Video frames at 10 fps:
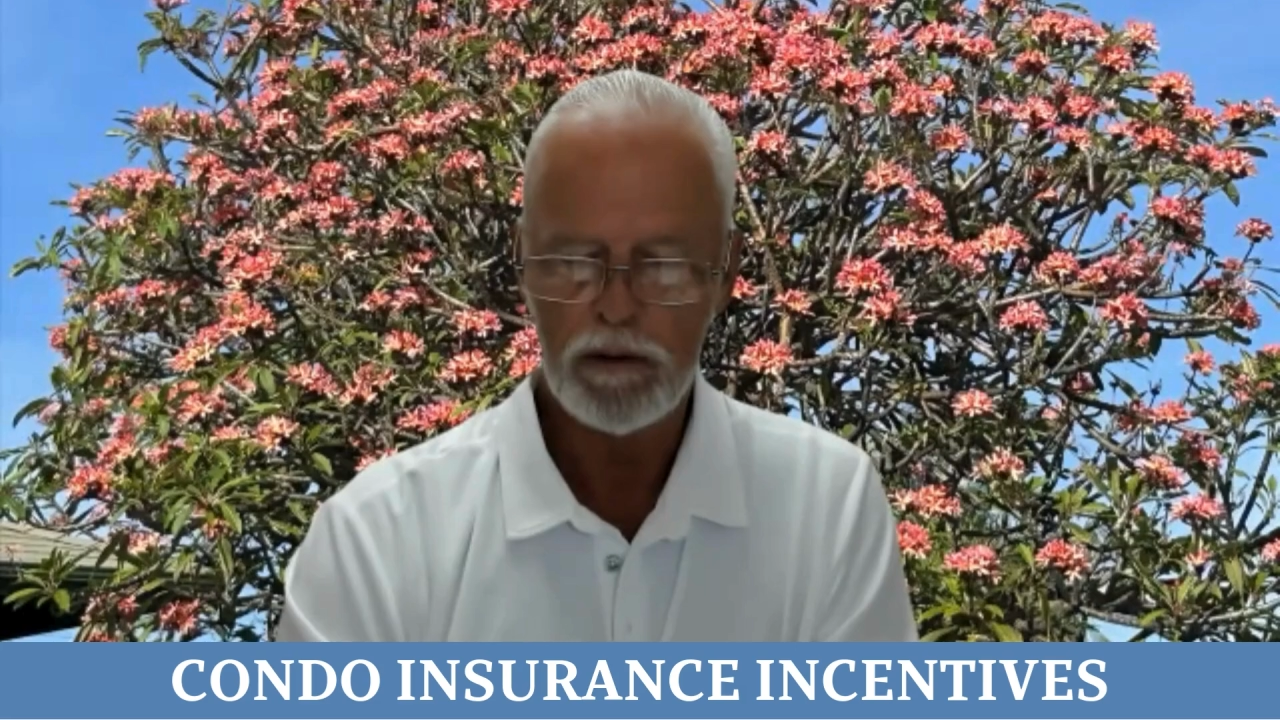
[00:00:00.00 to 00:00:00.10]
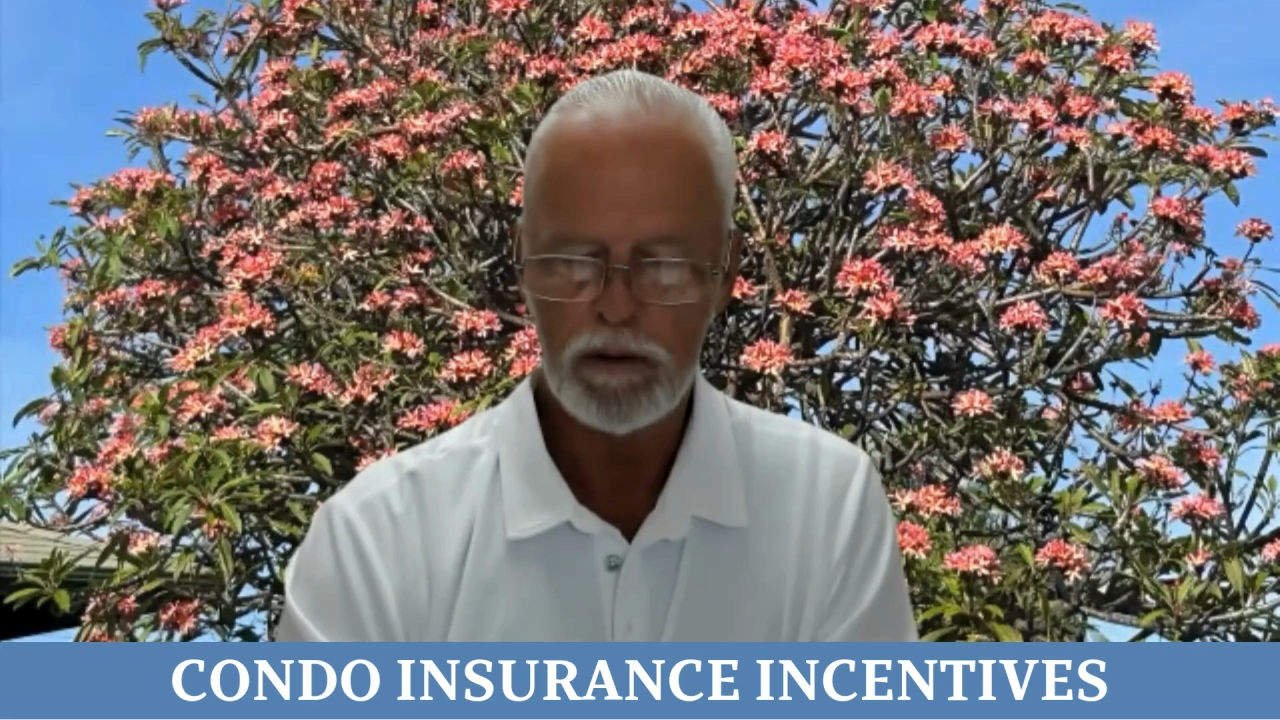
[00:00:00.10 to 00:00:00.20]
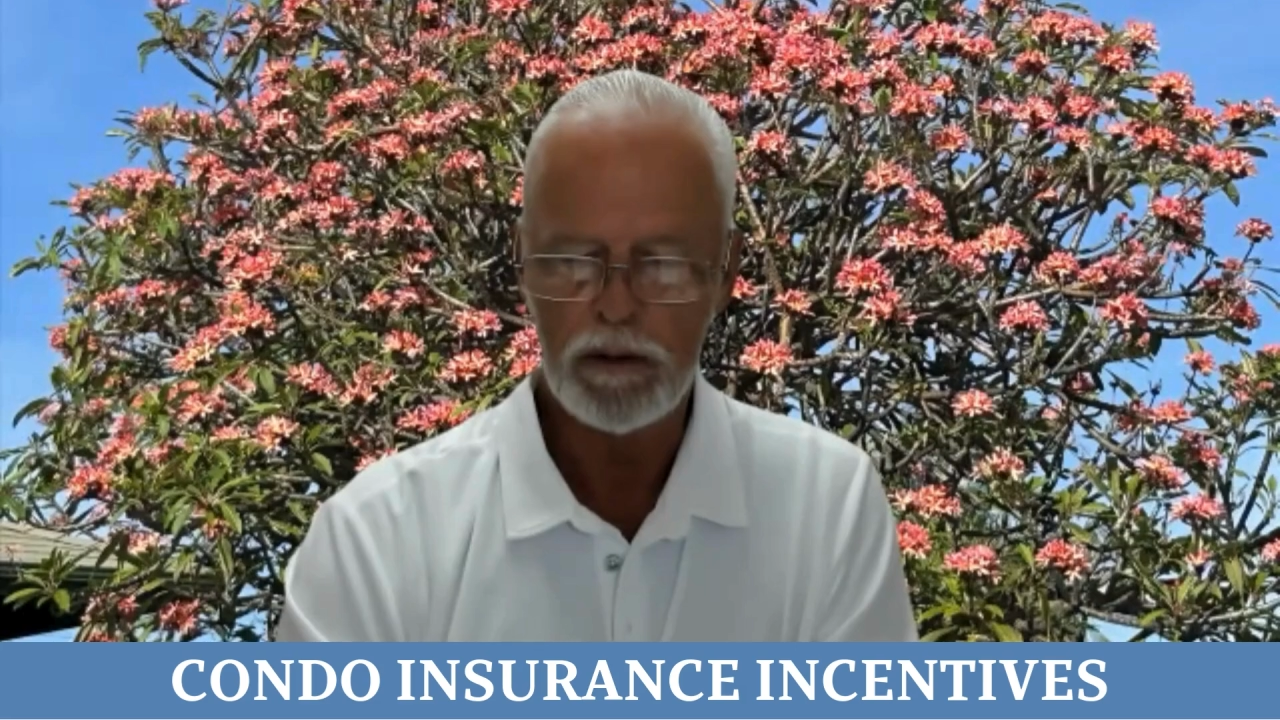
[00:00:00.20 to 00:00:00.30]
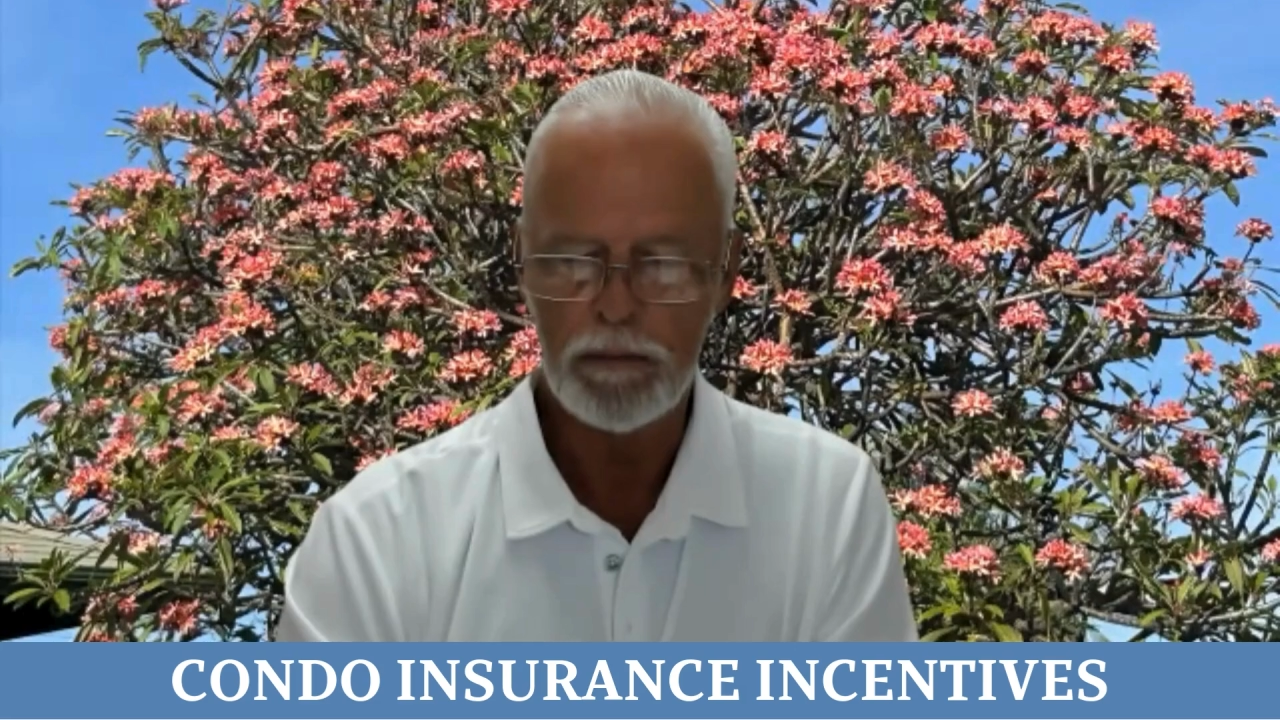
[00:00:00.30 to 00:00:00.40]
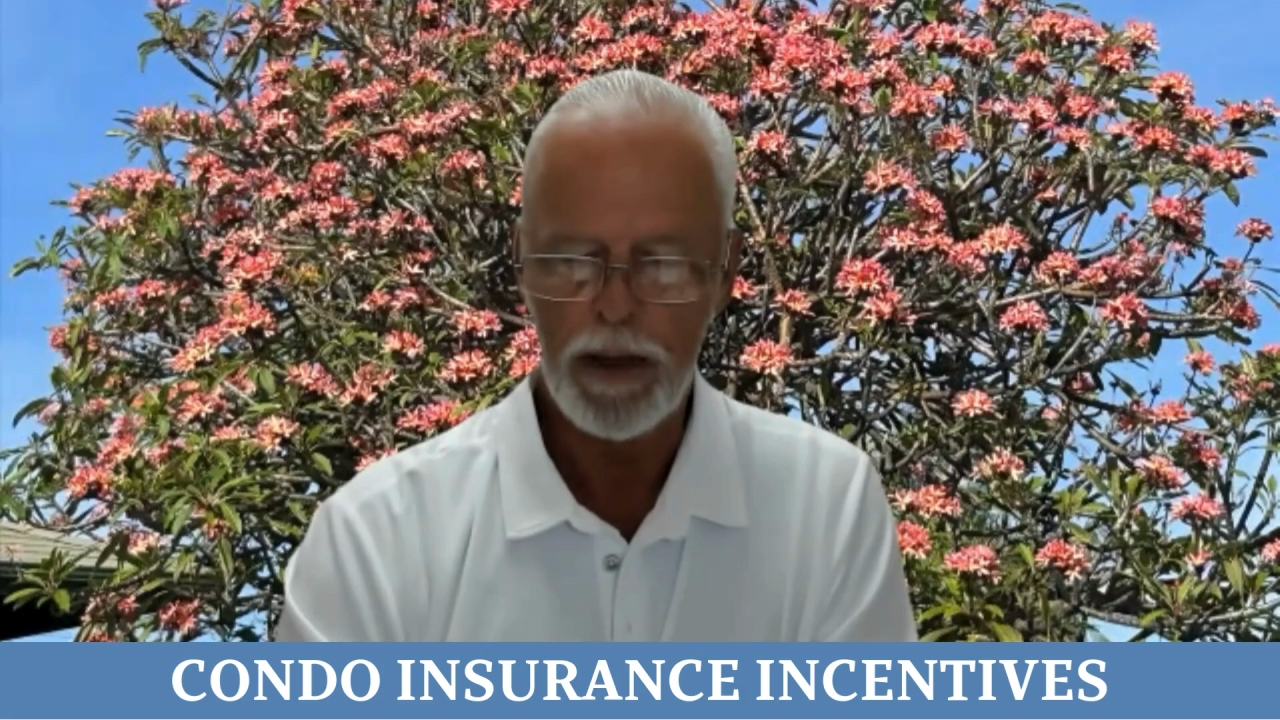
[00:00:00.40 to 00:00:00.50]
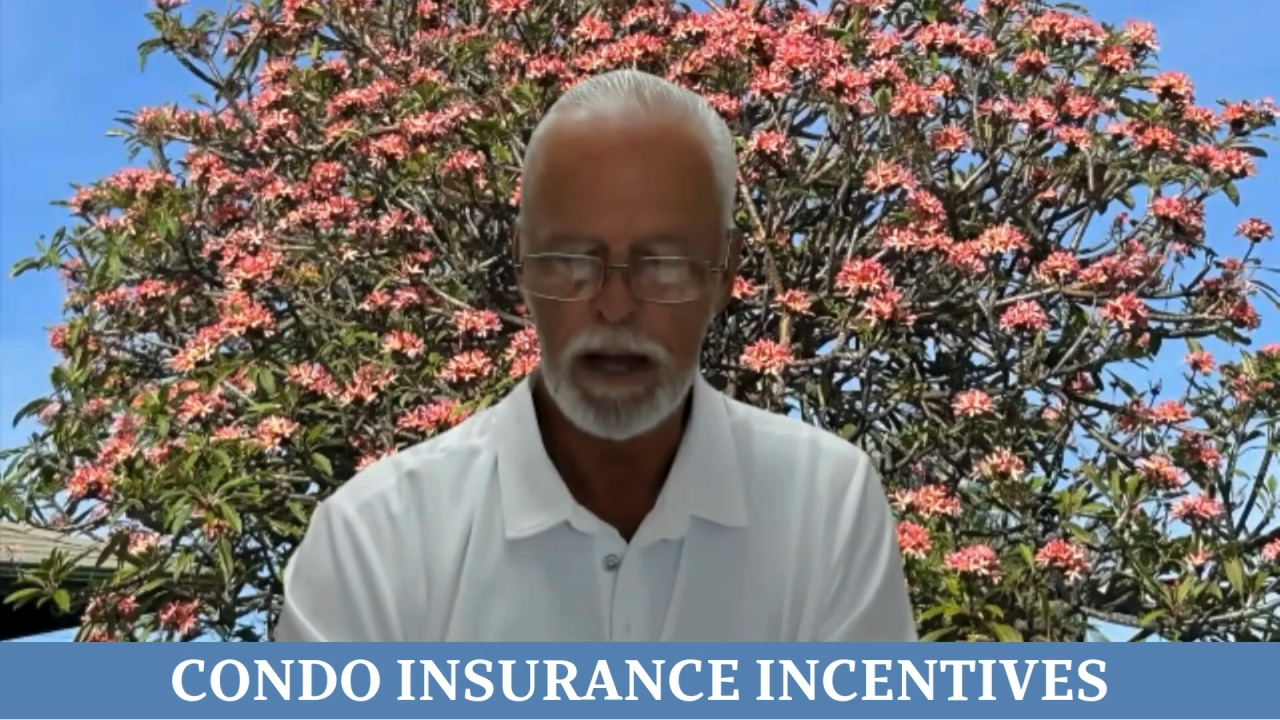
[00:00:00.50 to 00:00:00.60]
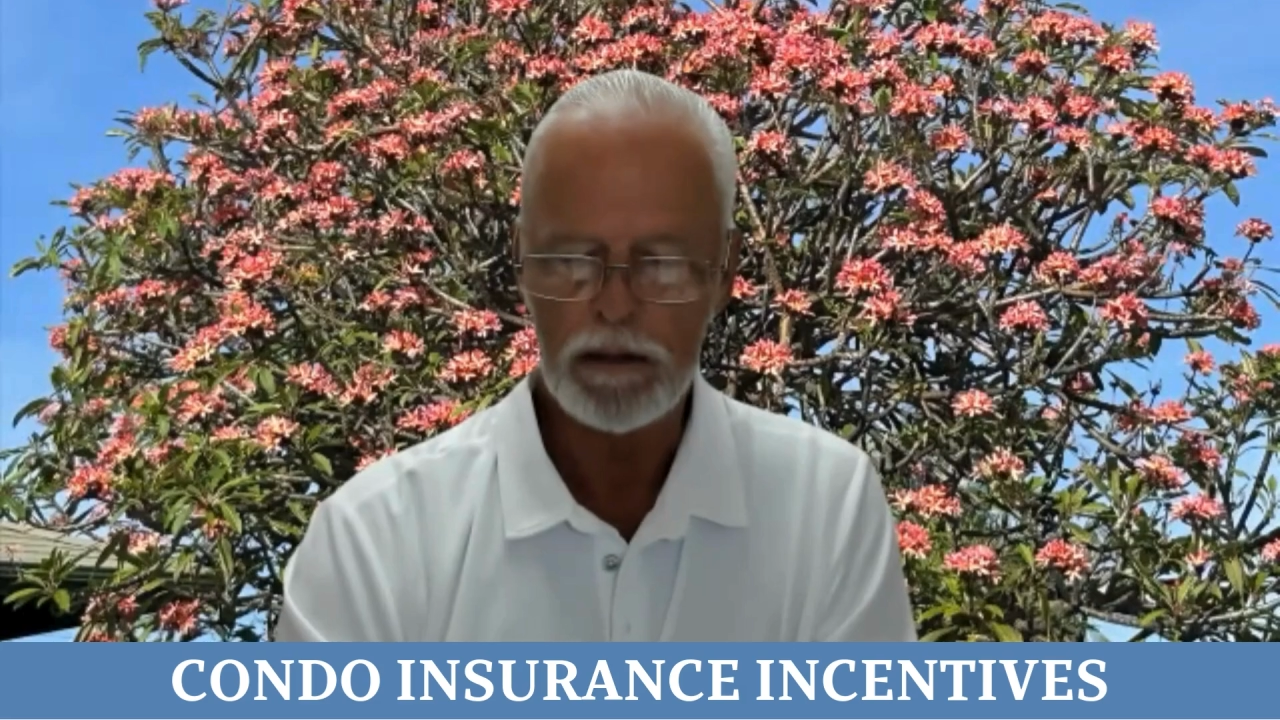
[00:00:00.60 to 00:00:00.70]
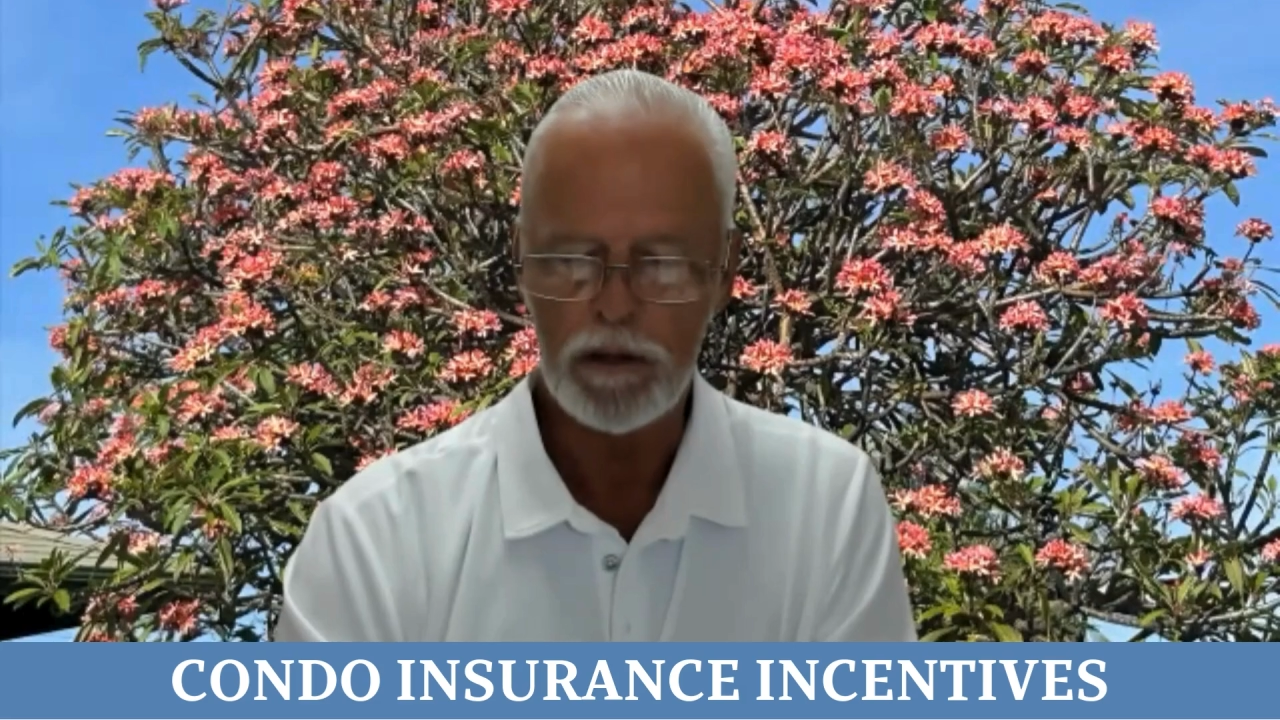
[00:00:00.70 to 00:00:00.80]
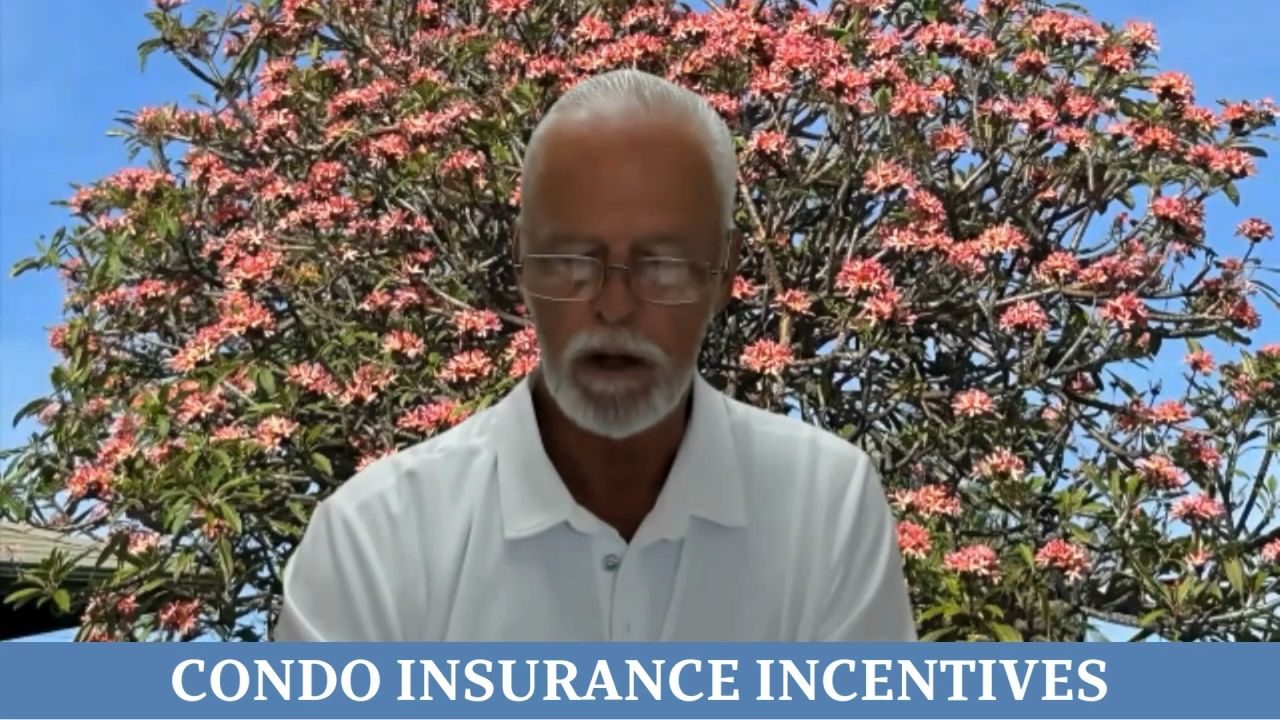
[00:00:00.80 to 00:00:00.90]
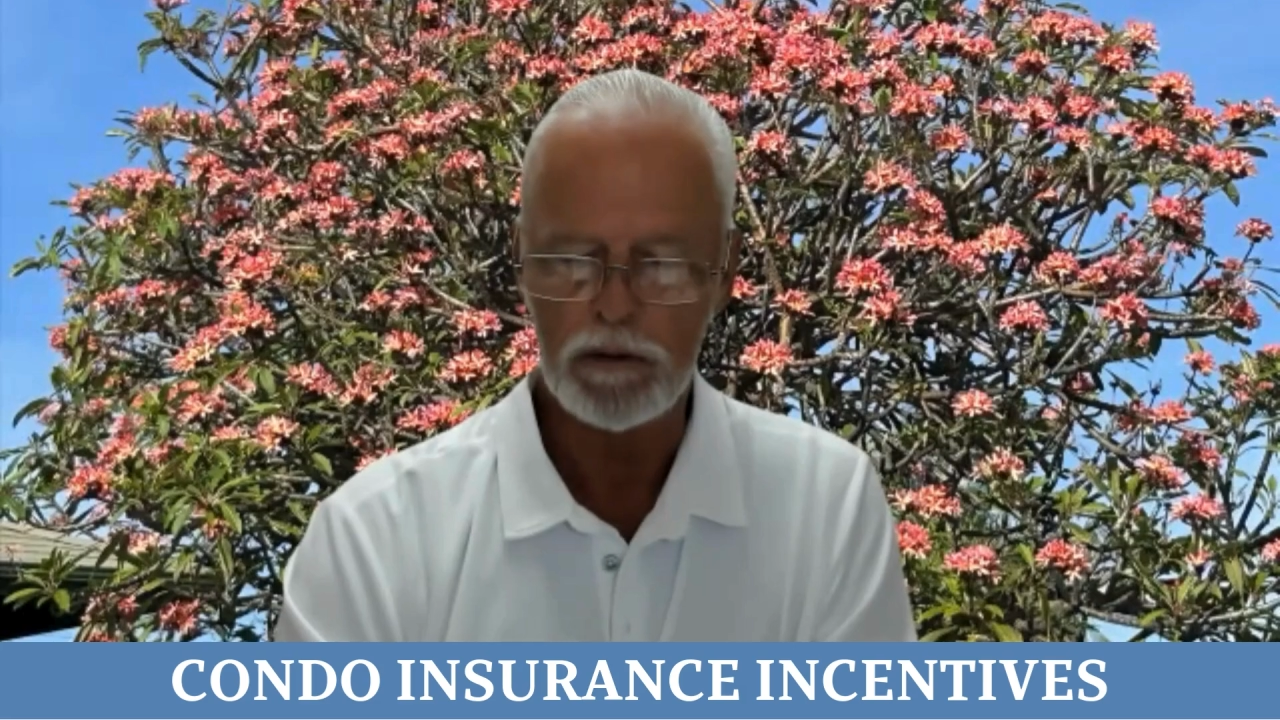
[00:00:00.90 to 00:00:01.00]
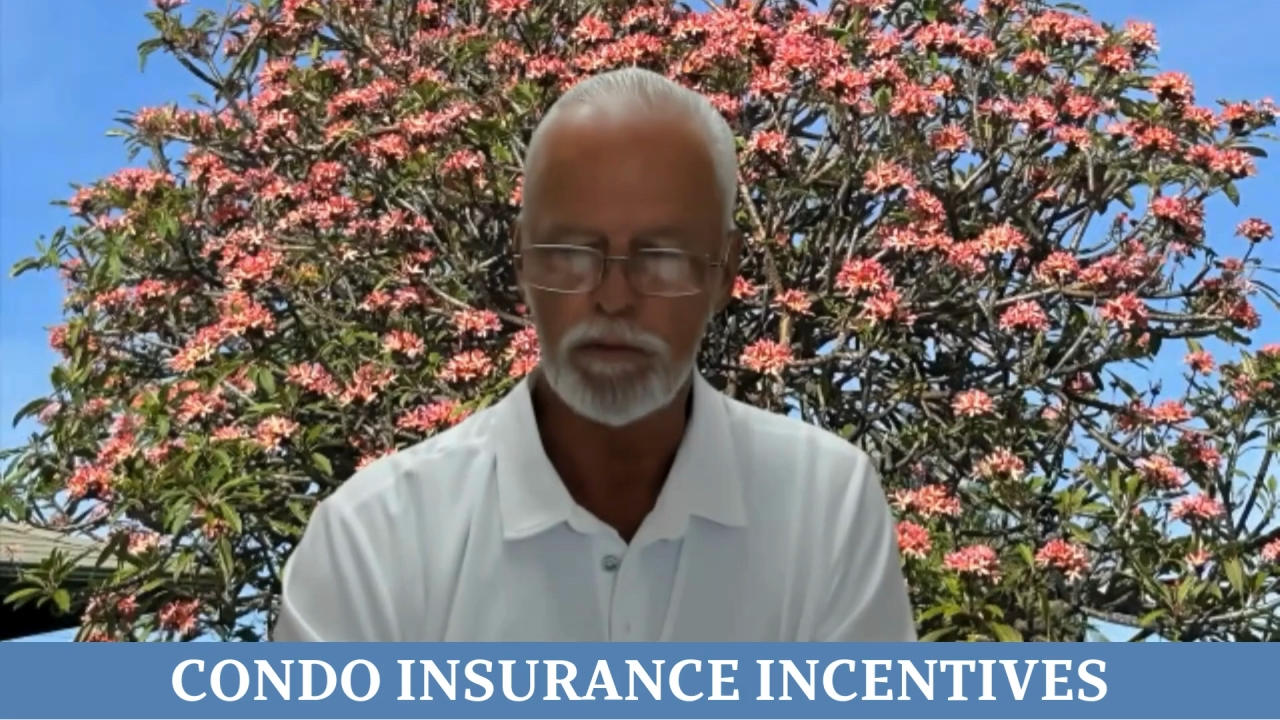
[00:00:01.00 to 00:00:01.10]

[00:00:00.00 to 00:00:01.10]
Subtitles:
backlogged